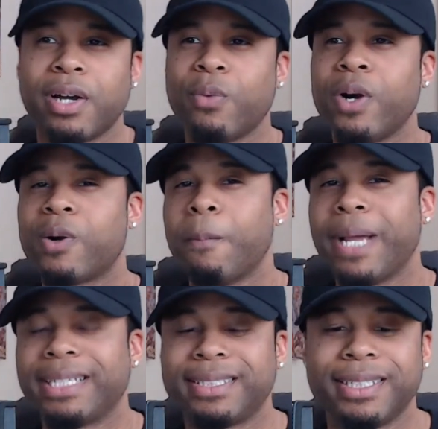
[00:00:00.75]
Welcome
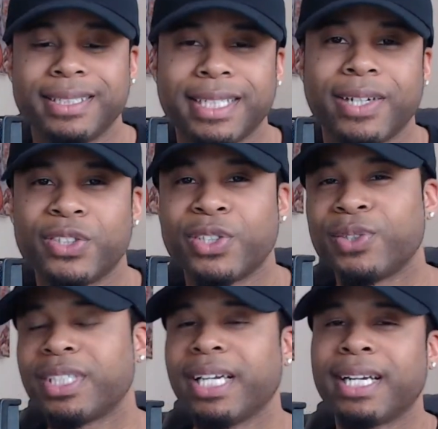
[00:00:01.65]
back to the channel. So
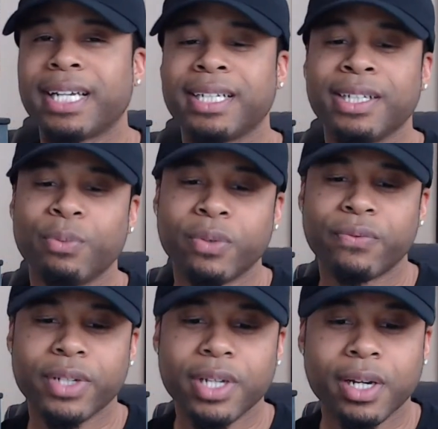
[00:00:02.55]
today I got a good one
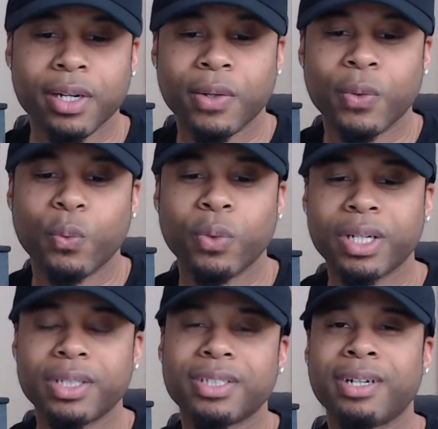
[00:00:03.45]
for y'all. We're
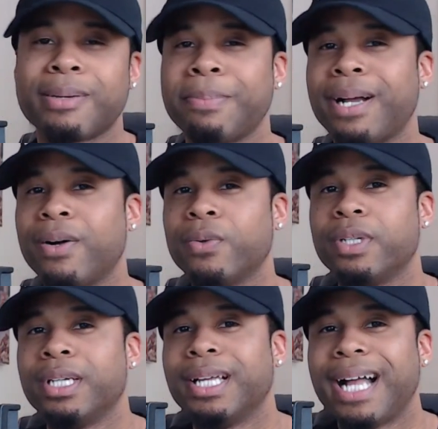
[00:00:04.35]
going to talk about
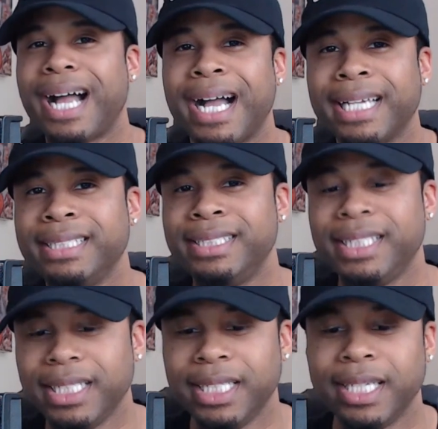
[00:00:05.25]

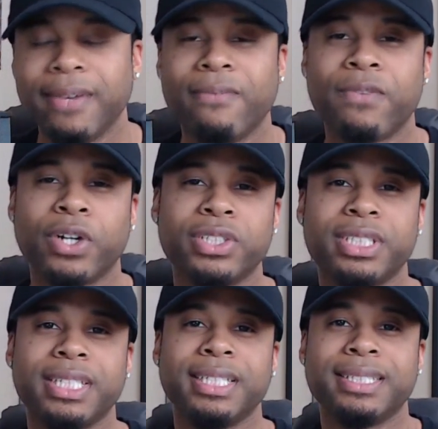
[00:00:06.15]
IG
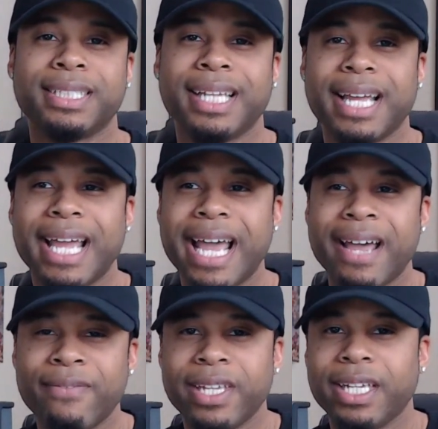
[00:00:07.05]
versus
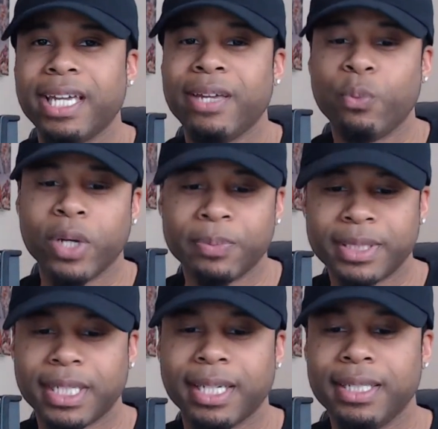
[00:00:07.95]
having a
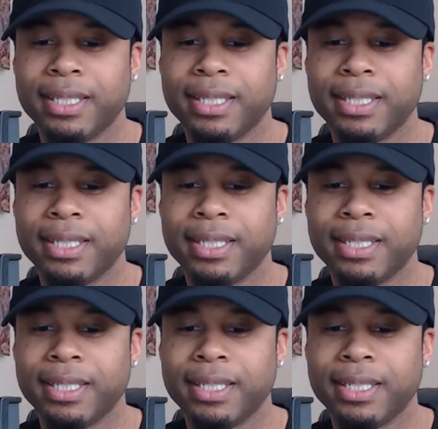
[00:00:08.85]
website.